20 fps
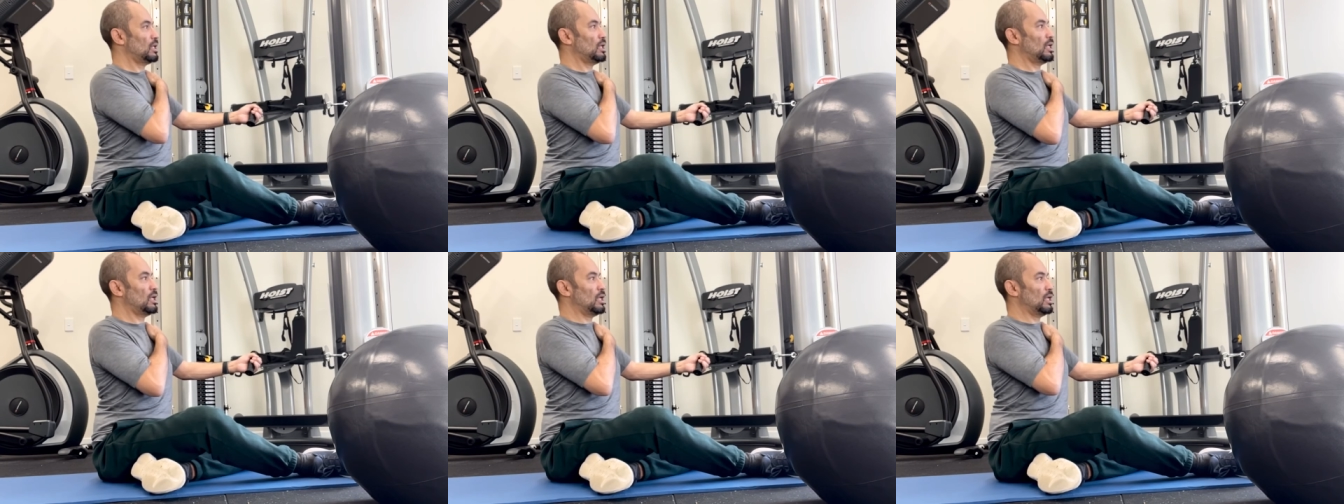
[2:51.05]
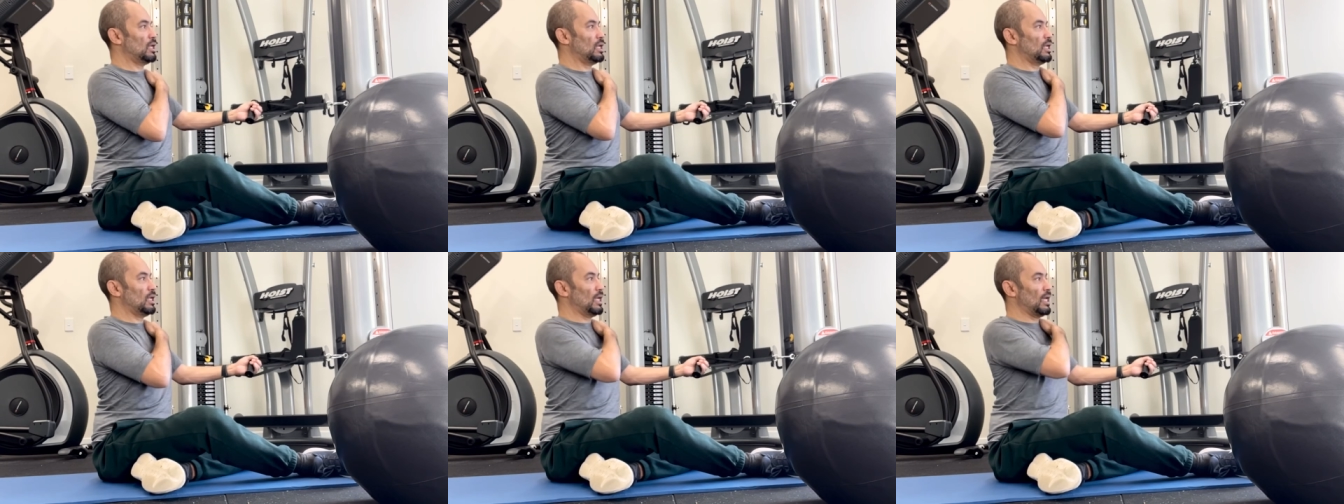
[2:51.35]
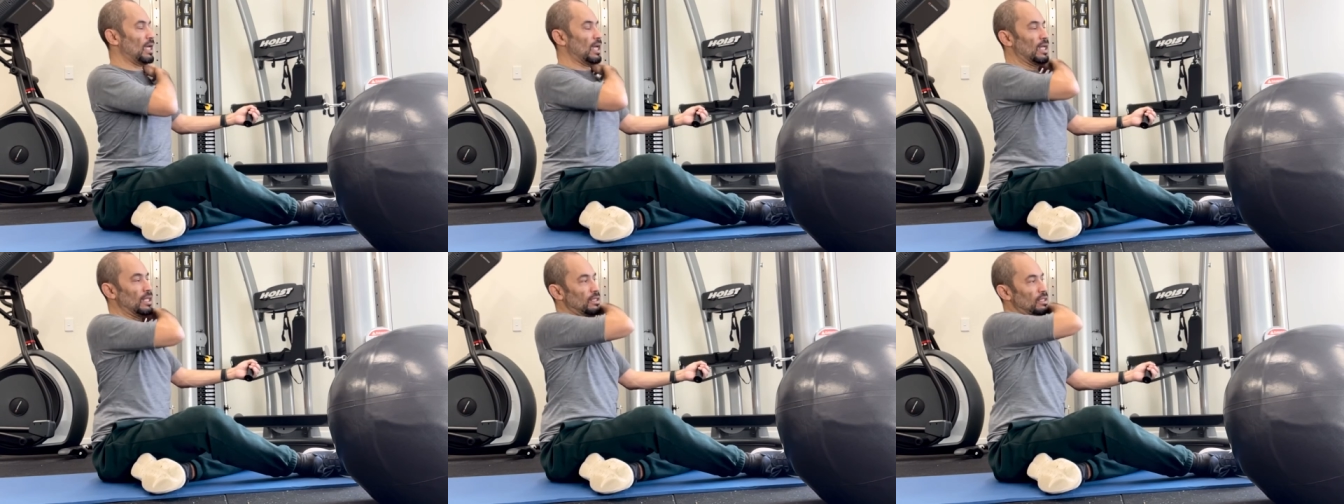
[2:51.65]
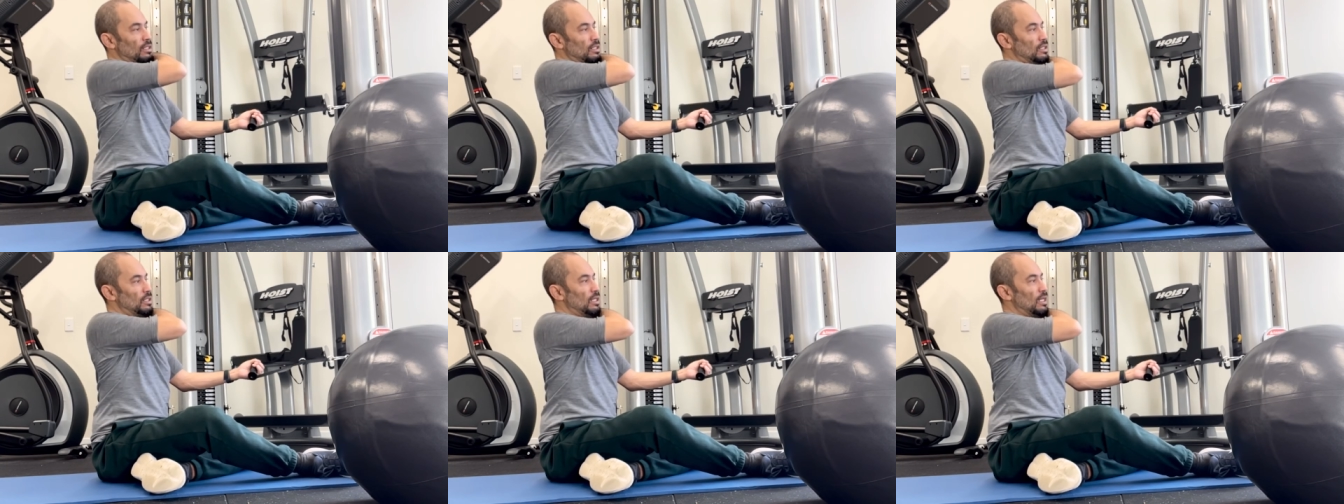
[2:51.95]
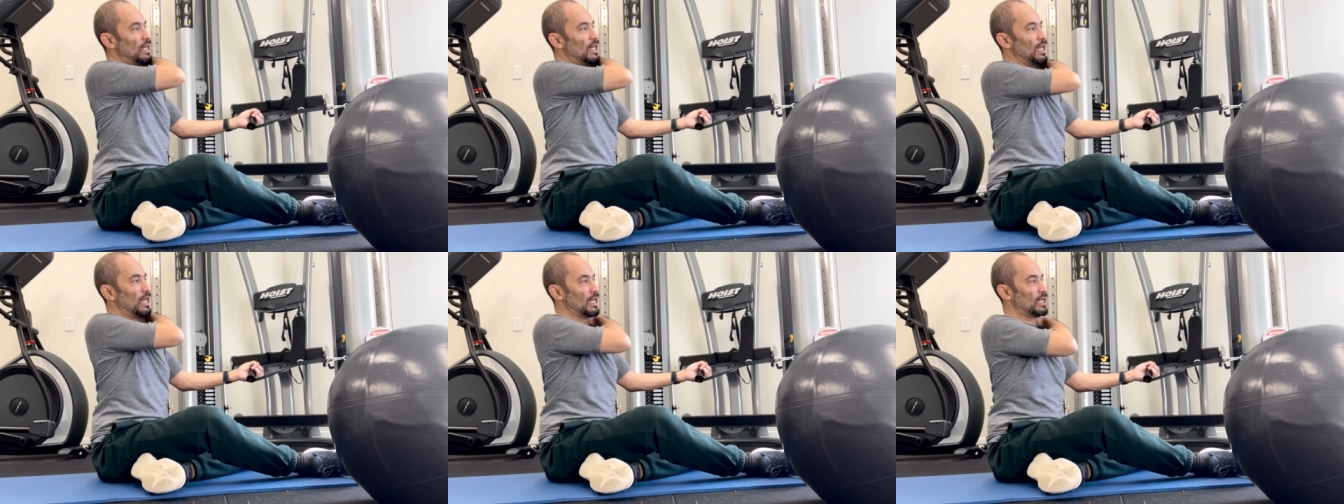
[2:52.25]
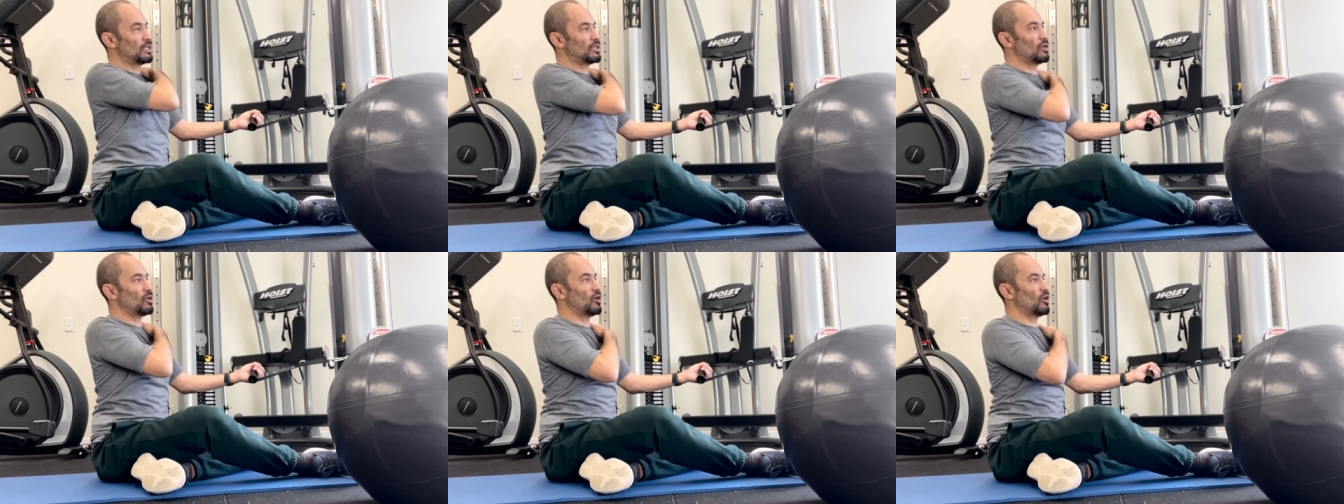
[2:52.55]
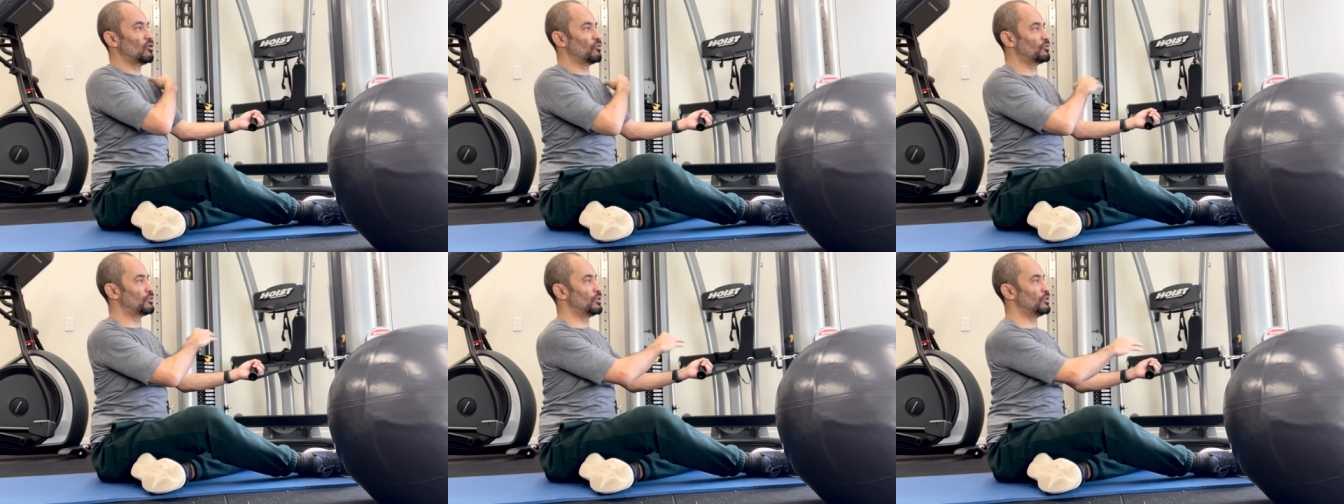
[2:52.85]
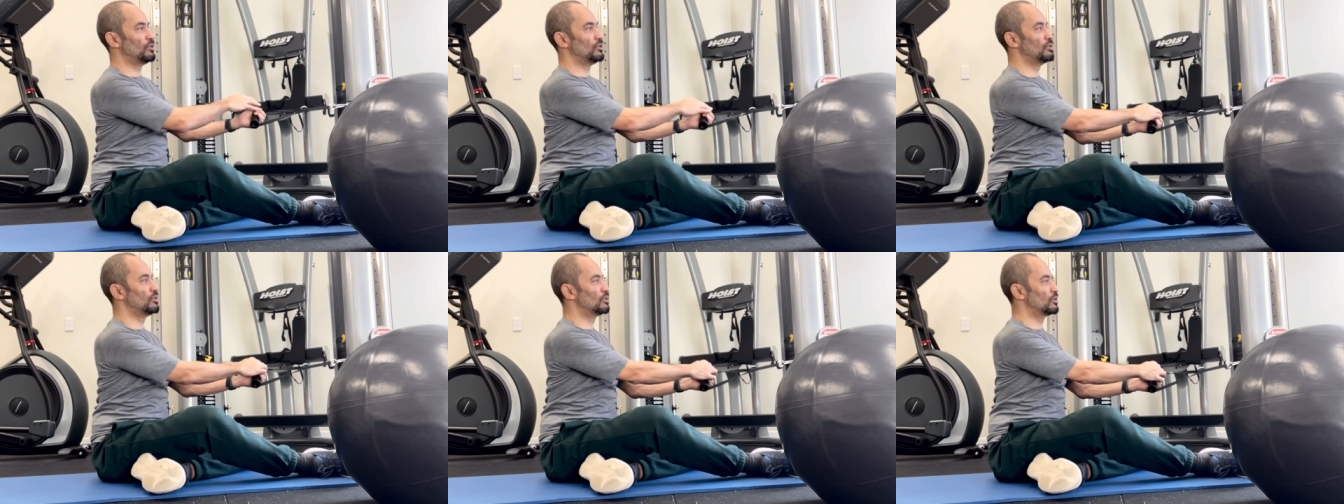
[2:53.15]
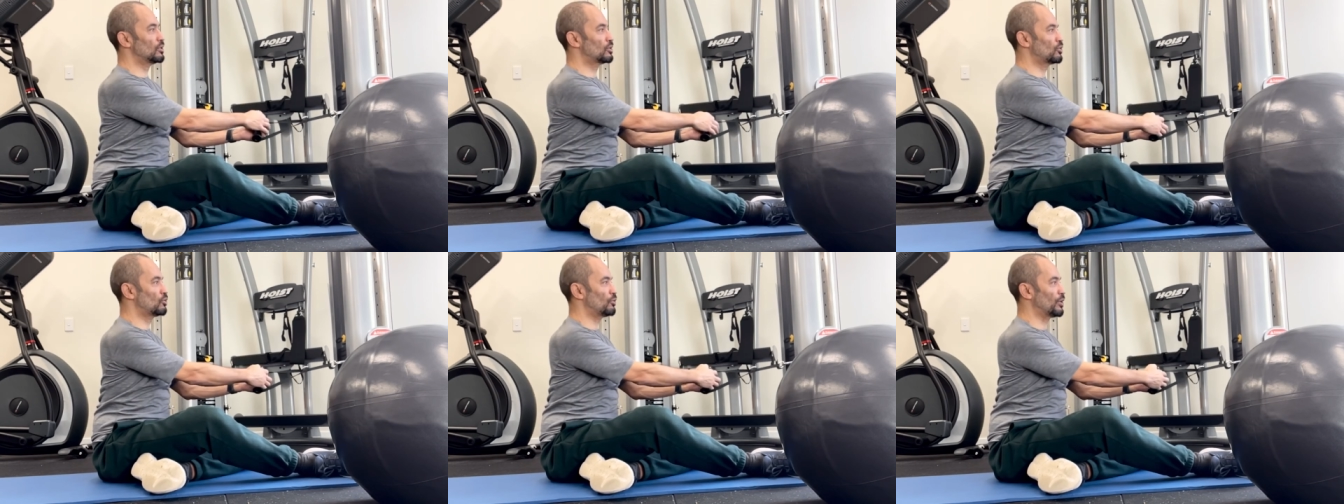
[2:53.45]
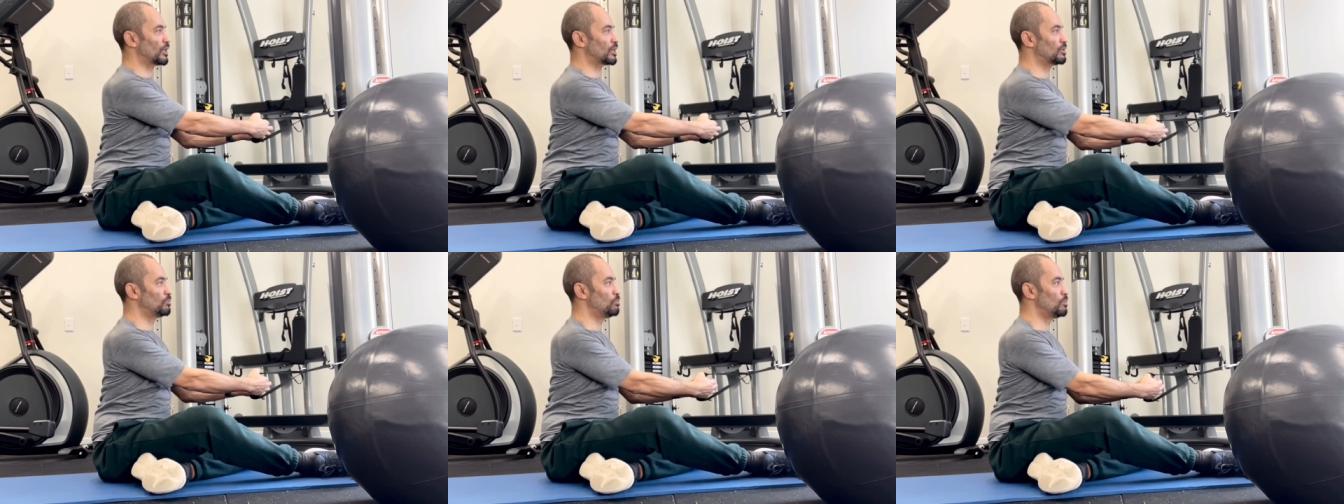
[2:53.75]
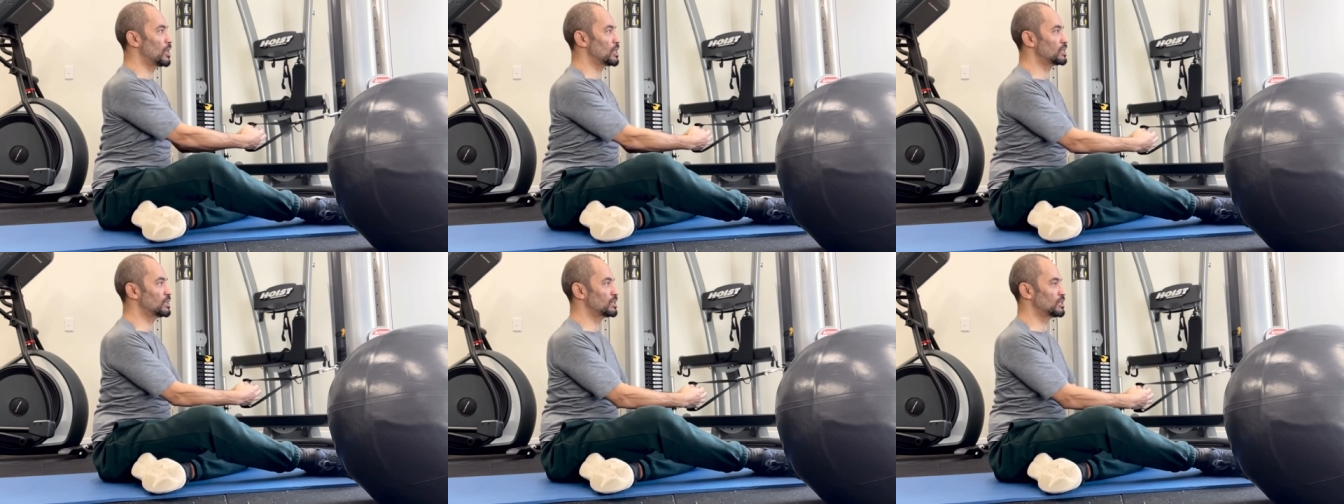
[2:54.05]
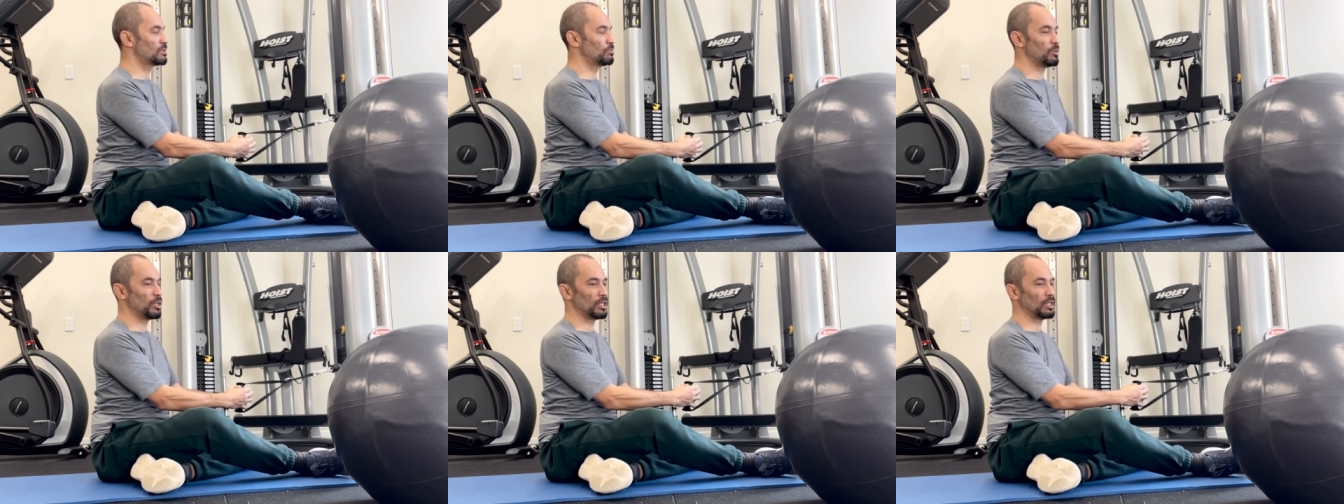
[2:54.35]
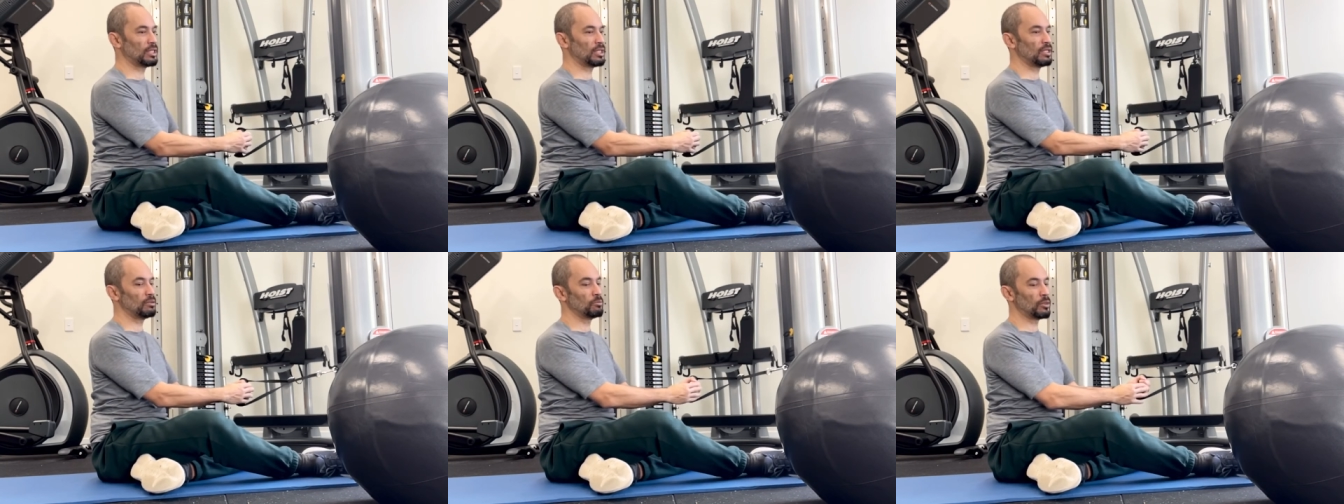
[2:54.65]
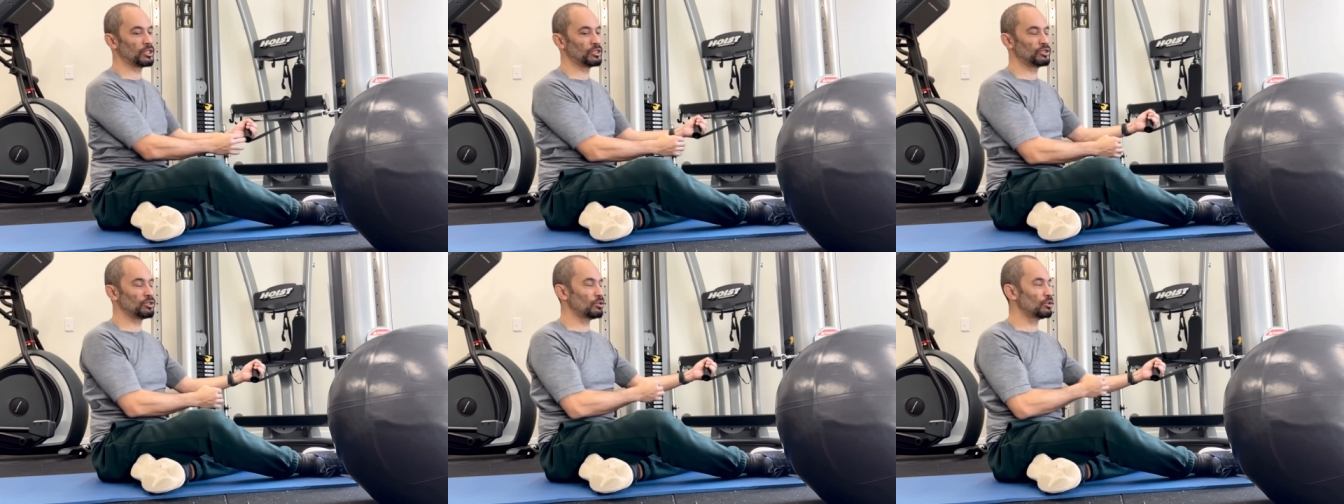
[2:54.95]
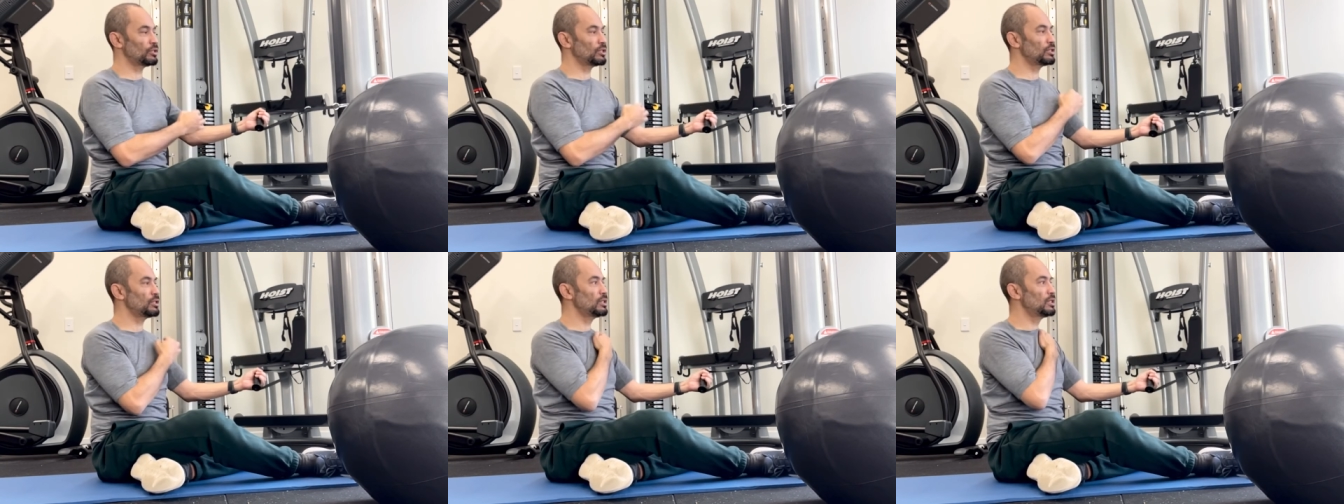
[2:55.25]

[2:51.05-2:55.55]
and the lack of the correct muscle stability of my shoulder.